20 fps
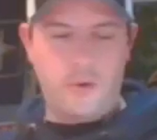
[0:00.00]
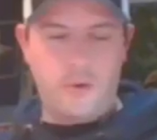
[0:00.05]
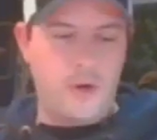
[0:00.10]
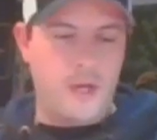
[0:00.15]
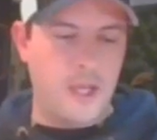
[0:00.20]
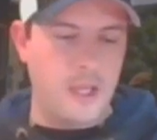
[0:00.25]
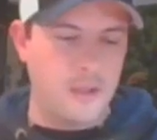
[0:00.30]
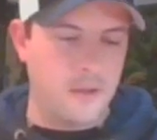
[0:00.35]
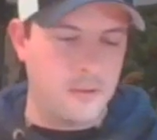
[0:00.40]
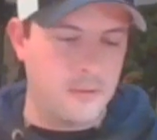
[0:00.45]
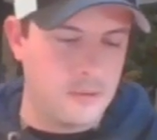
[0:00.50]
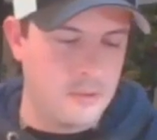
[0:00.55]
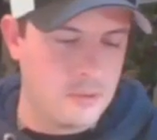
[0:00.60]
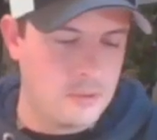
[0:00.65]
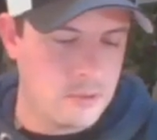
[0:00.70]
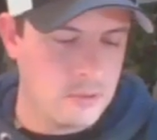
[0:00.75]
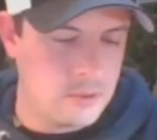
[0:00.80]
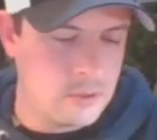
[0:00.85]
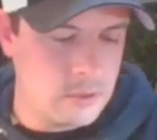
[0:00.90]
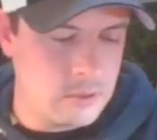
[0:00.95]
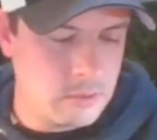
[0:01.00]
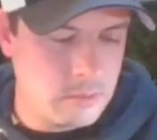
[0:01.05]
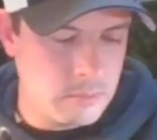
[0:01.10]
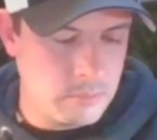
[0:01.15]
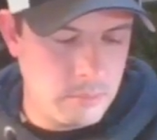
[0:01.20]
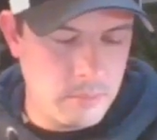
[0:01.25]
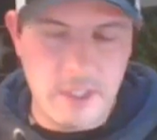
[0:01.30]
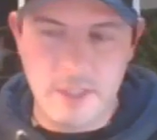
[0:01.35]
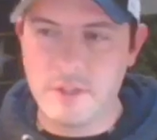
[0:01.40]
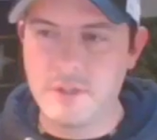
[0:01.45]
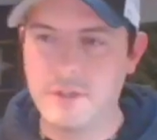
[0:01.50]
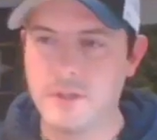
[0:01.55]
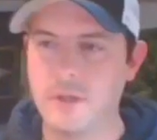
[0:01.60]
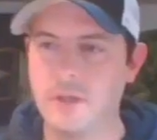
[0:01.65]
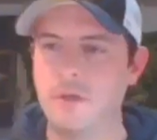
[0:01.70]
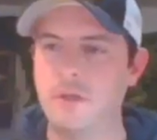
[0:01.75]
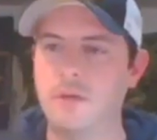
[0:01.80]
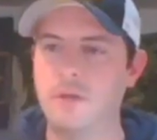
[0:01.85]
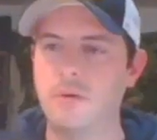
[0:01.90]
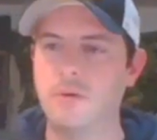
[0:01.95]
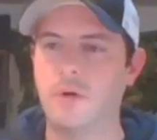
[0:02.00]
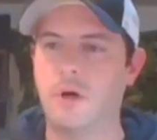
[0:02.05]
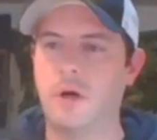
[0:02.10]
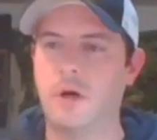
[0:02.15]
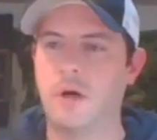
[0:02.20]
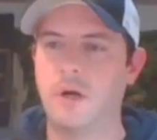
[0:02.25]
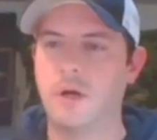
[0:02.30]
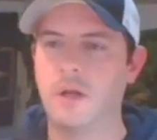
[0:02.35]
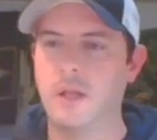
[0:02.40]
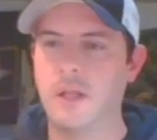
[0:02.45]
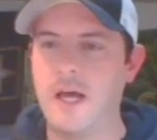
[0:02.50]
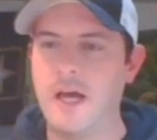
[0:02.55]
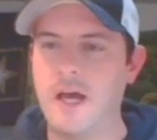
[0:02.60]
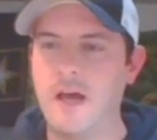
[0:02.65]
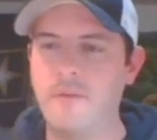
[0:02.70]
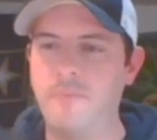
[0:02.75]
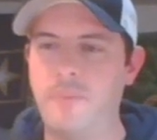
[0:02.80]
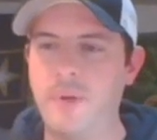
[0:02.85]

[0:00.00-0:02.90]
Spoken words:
right. Make sure you are live.